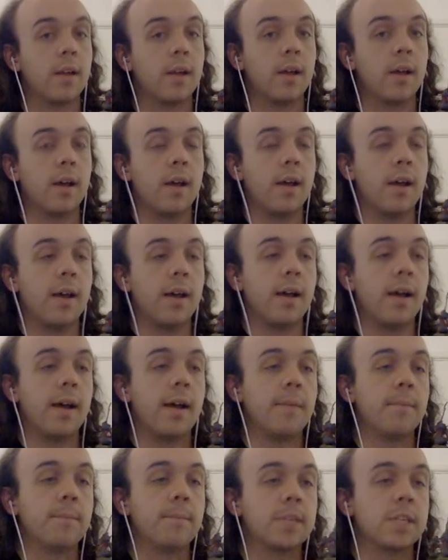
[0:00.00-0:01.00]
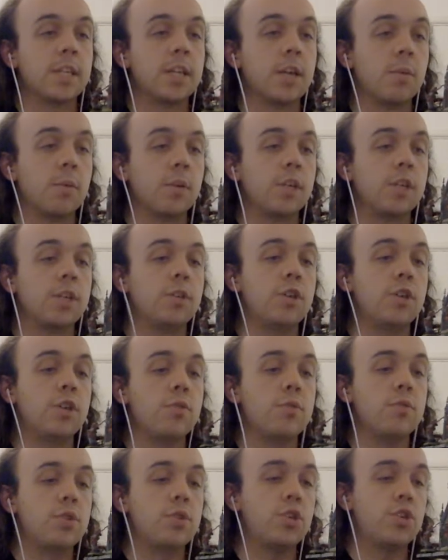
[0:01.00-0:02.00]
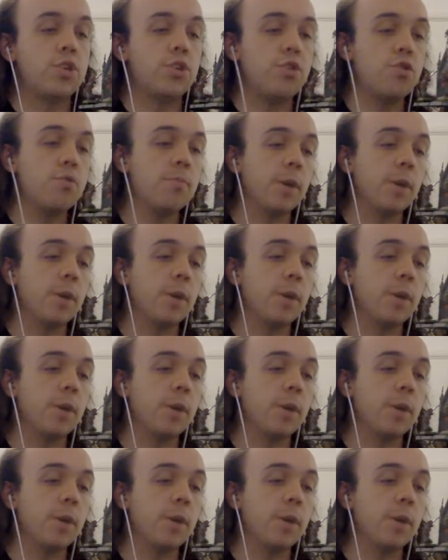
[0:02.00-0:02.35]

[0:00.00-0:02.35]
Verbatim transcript: Because I don't want to do too